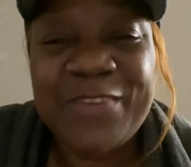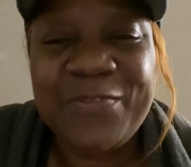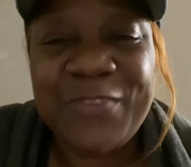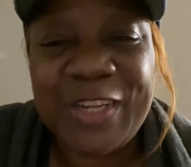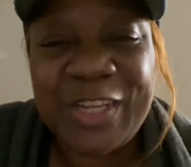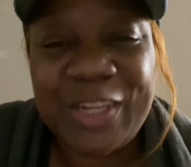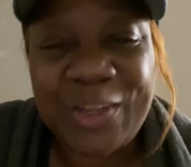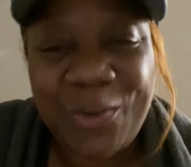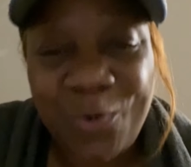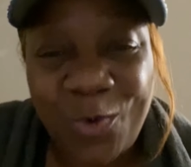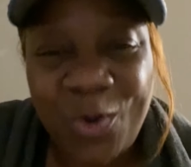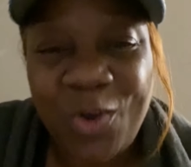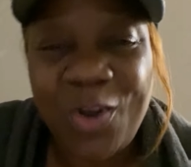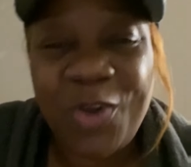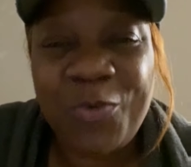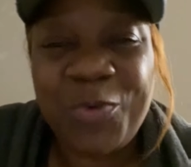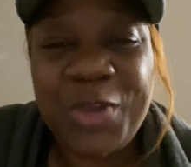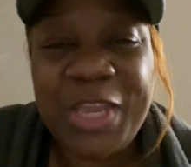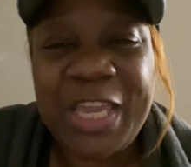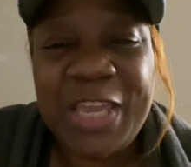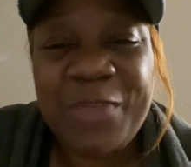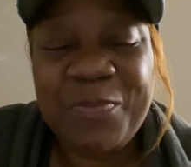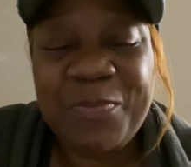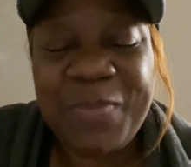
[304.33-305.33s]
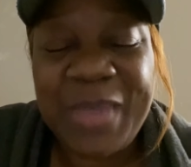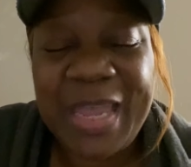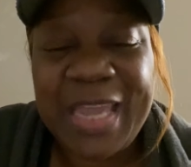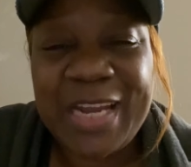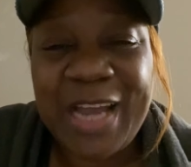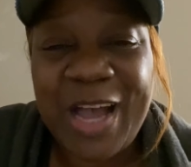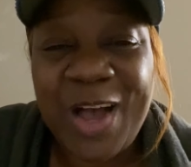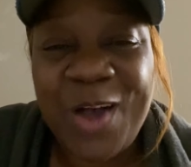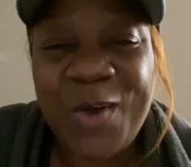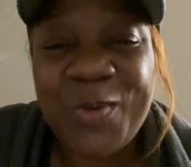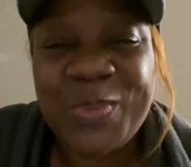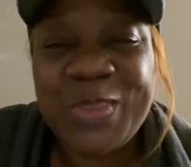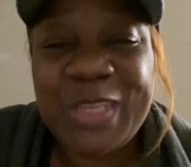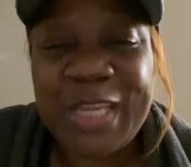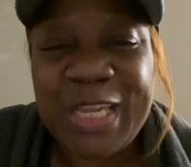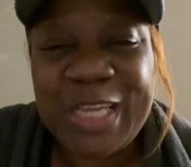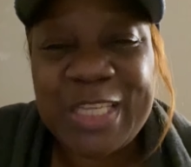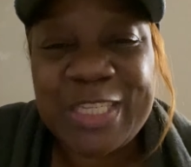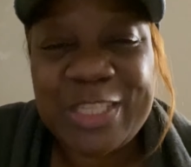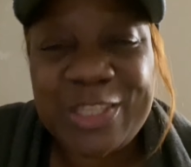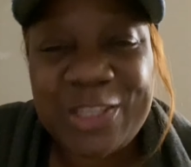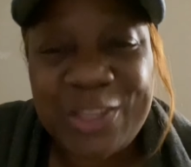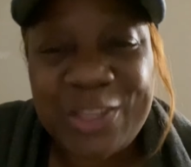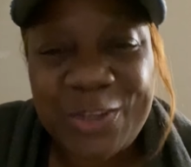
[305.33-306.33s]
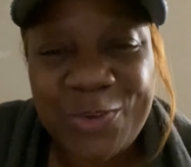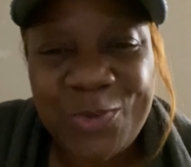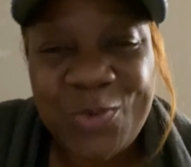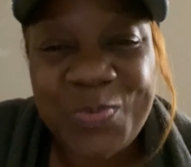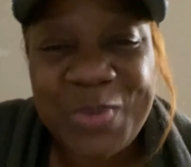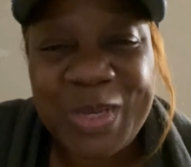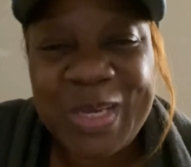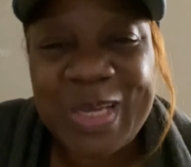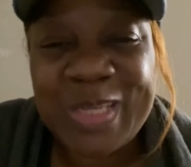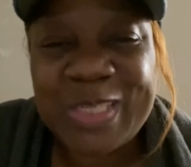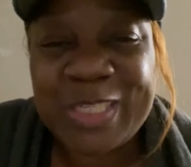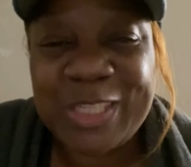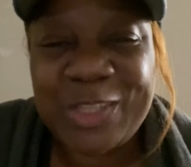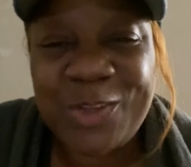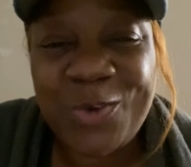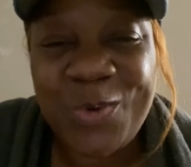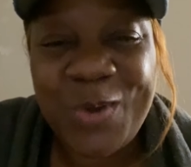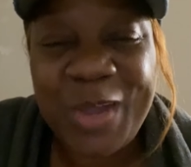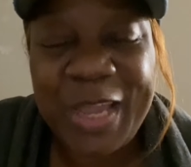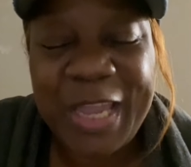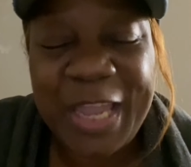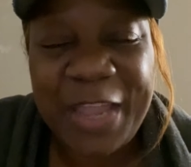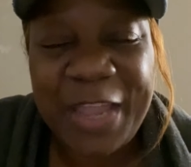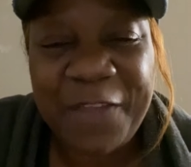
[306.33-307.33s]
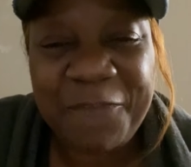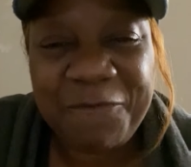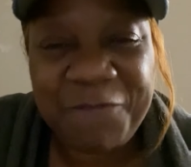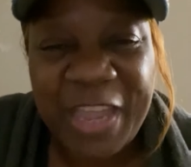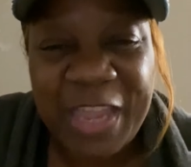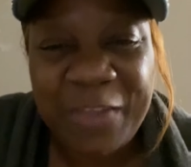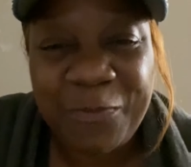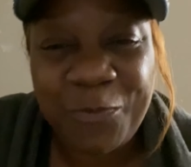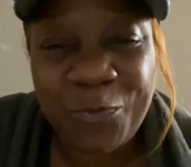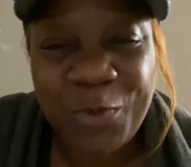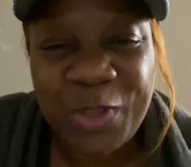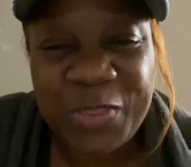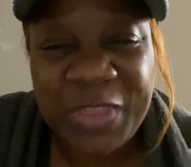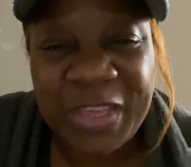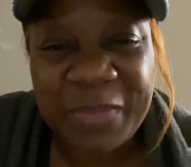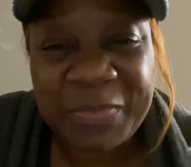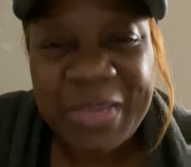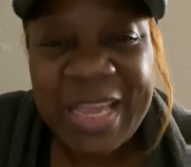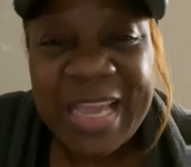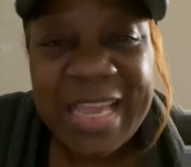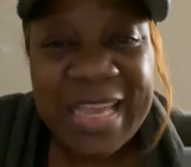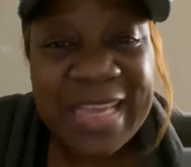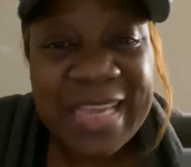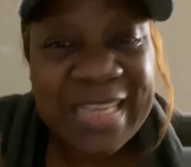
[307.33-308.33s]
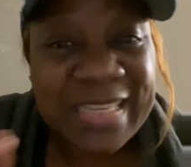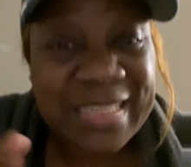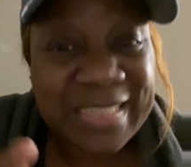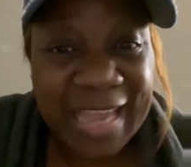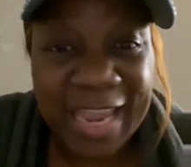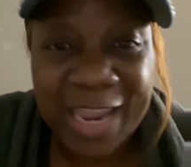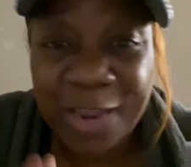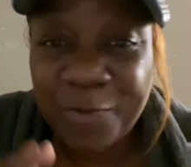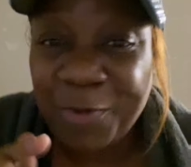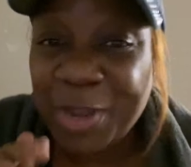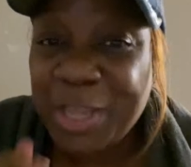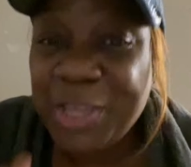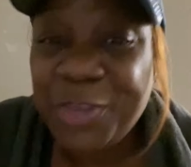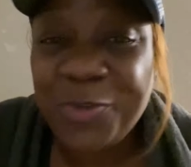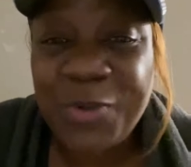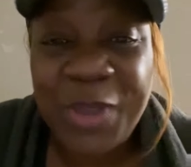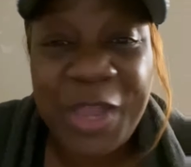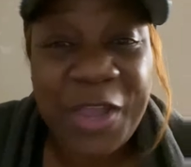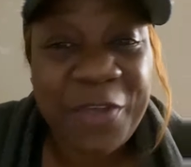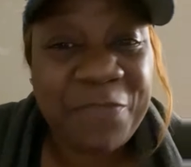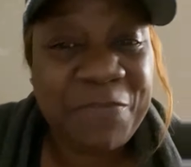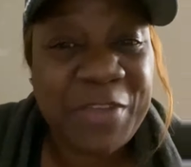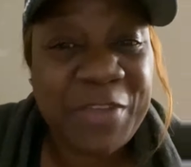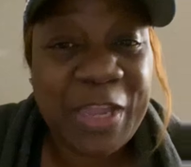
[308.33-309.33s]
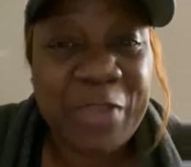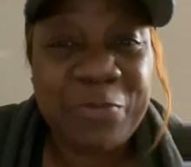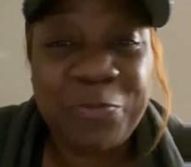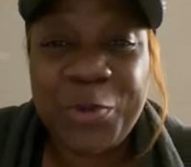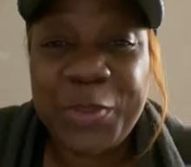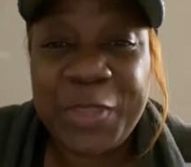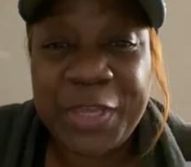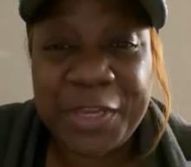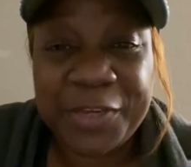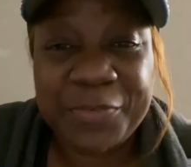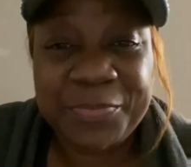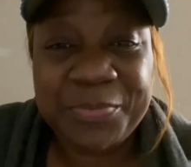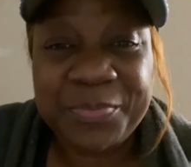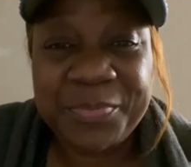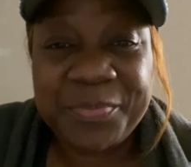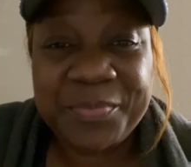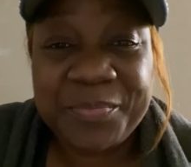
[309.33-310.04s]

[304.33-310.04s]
for Noah when he made all things new, because Noah had favor with him, same way you have favor with him.